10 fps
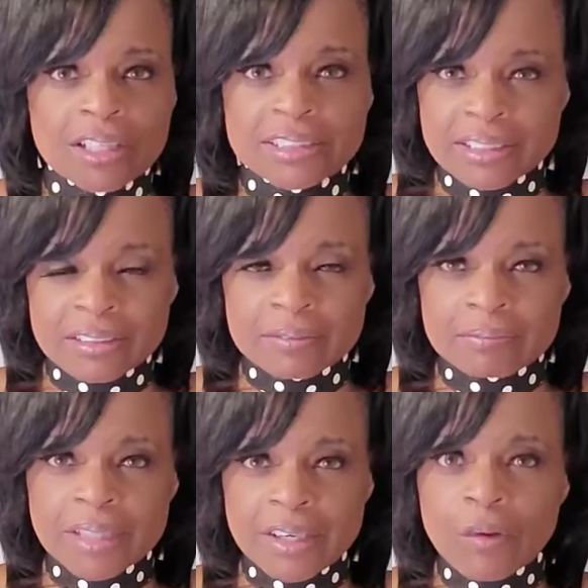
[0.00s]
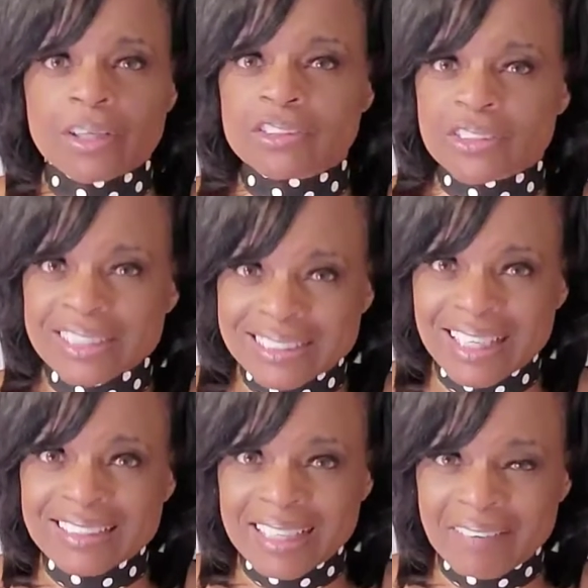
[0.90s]

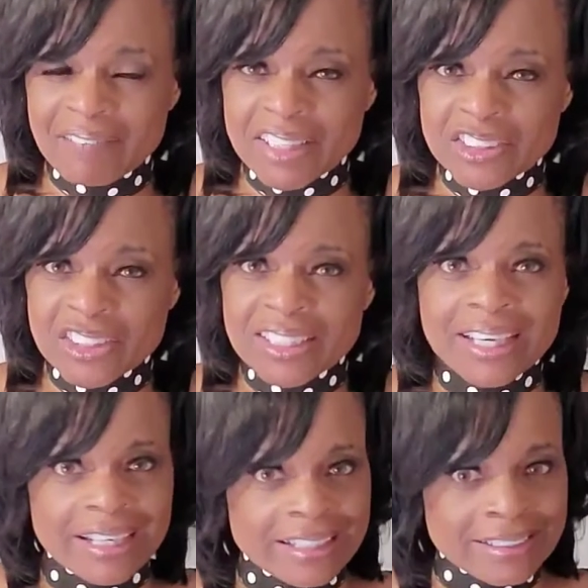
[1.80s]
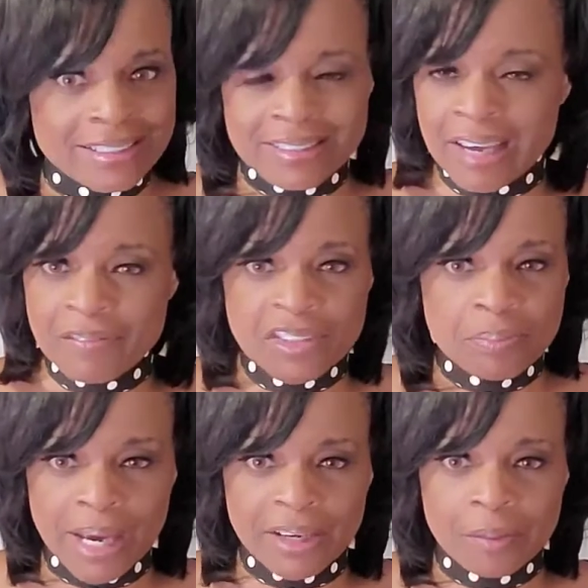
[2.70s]
conduct an eviction in the
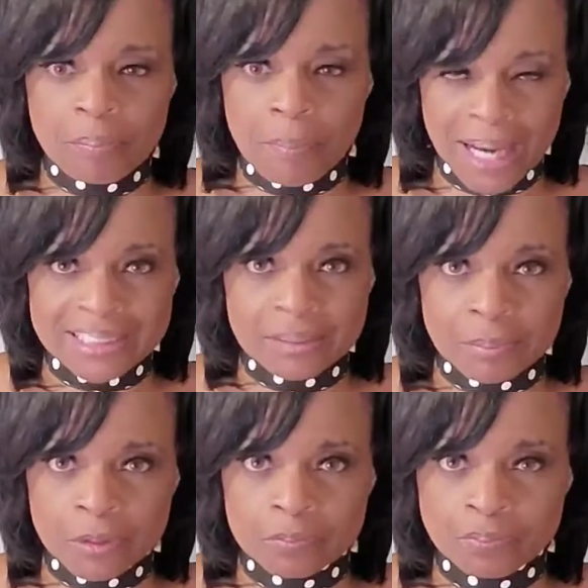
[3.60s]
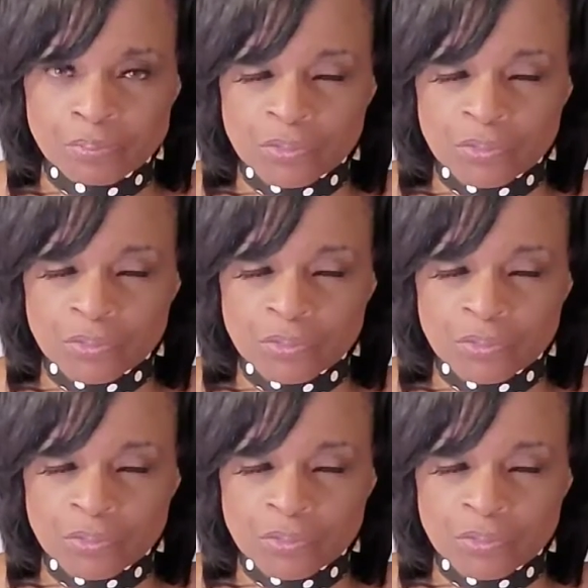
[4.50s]
safest manner possible.